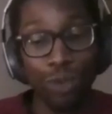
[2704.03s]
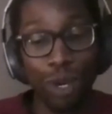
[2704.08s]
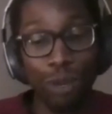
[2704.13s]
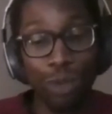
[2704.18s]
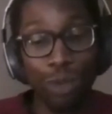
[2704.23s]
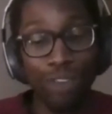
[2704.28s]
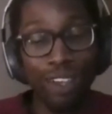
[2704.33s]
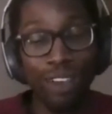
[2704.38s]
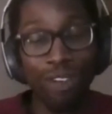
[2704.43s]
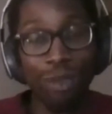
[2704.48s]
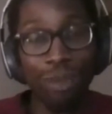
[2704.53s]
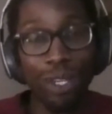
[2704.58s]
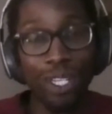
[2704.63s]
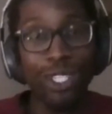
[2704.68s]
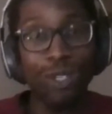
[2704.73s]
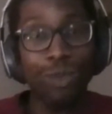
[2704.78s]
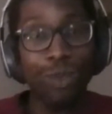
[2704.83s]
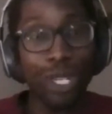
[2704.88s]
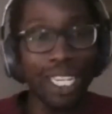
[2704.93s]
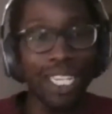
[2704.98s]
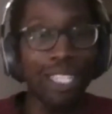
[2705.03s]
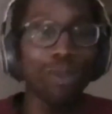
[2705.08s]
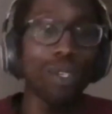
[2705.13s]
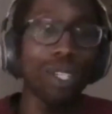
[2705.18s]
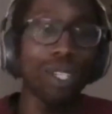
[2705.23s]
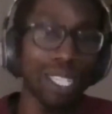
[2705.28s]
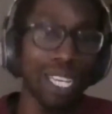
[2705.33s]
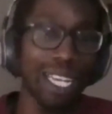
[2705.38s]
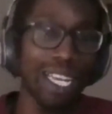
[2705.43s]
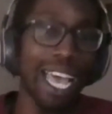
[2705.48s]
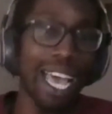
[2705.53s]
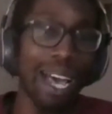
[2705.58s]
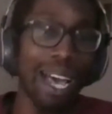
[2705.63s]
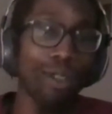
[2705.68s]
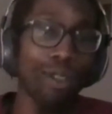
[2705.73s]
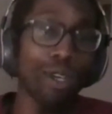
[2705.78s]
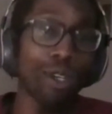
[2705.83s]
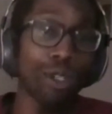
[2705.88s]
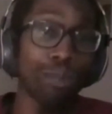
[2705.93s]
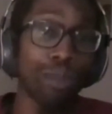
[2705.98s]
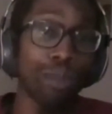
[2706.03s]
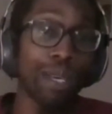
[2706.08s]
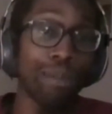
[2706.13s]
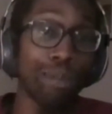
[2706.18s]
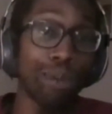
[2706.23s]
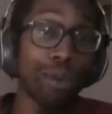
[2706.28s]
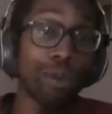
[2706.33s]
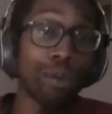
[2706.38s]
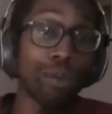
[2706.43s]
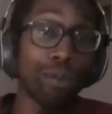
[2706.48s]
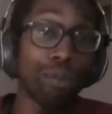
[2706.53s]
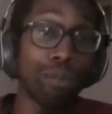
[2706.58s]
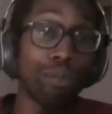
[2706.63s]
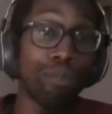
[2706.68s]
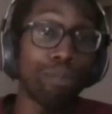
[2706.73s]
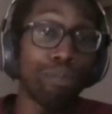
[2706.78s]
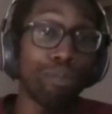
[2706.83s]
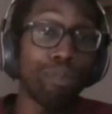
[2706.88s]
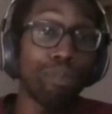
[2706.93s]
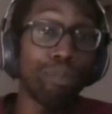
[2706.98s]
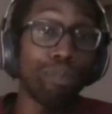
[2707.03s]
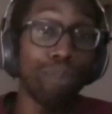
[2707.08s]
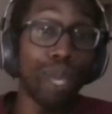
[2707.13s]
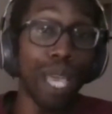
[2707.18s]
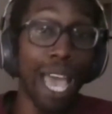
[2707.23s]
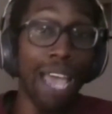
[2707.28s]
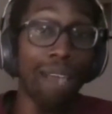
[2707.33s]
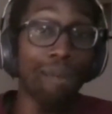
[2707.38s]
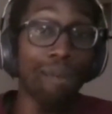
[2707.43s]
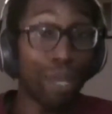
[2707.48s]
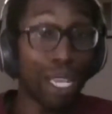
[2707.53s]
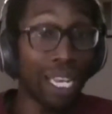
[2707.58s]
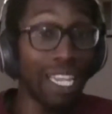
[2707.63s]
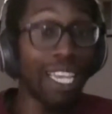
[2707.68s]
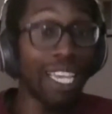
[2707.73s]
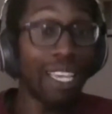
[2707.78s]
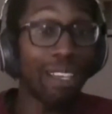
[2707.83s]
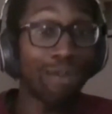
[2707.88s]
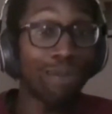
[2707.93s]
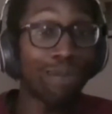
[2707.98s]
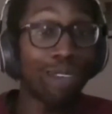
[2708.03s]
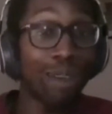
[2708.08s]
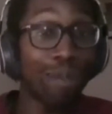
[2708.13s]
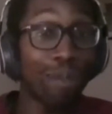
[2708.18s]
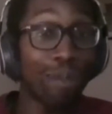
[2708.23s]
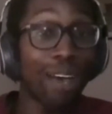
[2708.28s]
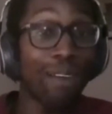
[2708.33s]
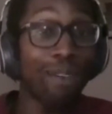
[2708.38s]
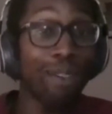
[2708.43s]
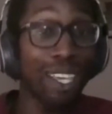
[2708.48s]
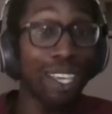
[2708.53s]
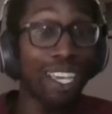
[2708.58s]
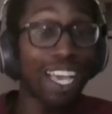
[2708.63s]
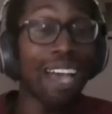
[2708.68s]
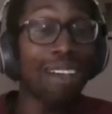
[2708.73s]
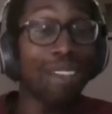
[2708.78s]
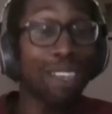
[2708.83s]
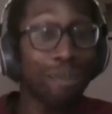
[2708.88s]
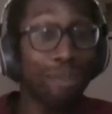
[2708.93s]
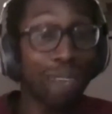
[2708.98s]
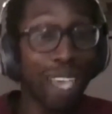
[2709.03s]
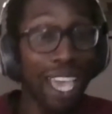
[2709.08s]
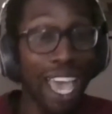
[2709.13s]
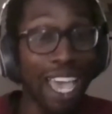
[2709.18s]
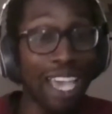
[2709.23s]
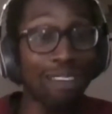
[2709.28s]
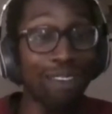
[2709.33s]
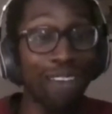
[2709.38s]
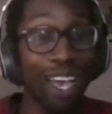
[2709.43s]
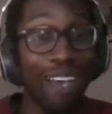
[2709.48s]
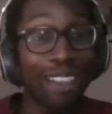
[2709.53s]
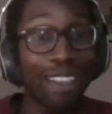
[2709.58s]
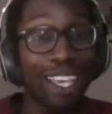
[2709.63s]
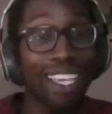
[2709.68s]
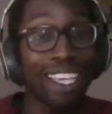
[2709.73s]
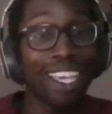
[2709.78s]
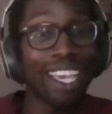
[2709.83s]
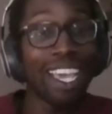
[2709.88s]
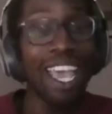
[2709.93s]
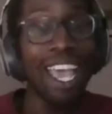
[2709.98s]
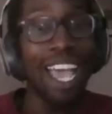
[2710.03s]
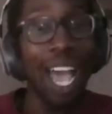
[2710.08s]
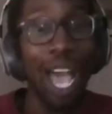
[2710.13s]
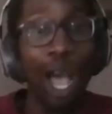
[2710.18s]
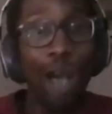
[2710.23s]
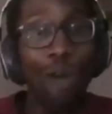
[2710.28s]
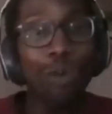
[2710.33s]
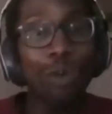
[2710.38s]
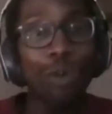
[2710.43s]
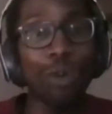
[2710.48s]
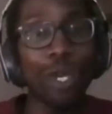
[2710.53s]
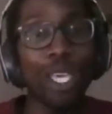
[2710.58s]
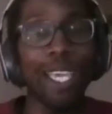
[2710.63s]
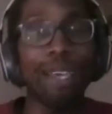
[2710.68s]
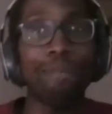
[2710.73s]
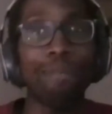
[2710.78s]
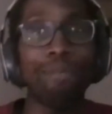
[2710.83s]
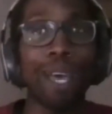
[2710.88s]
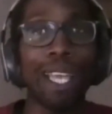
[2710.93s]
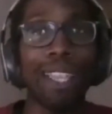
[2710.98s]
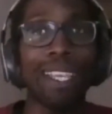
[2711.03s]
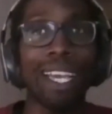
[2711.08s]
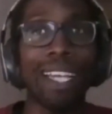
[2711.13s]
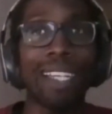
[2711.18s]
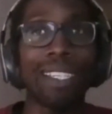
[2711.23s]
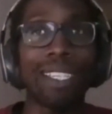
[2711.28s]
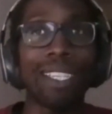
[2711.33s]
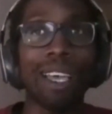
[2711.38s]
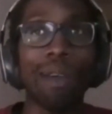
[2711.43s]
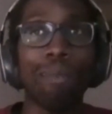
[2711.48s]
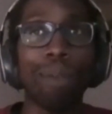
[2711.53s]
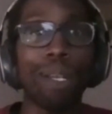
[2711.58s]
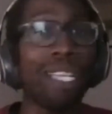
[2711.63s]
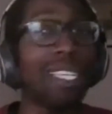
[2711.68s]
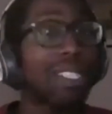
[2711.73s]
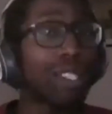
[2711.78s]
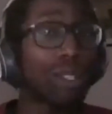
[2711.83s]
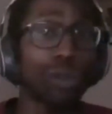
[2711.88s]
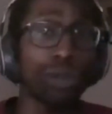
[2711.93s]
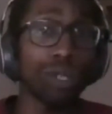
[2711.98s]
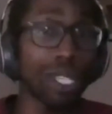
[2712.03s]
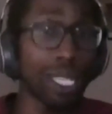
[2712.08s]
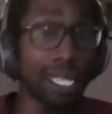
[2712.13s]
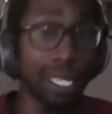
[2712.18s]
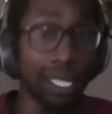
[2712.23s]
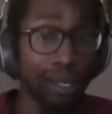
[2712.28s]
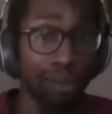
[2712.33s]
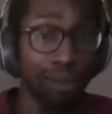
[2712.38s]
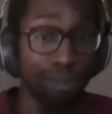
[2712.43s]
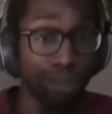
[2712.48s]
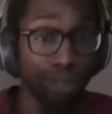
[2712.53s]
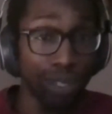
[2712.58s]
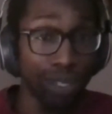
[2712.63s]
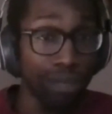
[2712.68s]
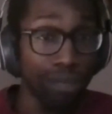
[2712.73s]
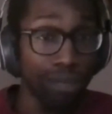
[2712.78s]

where we've never been to, we need to understand how those people believe about things, how they behave, how will we embed that into their political systems,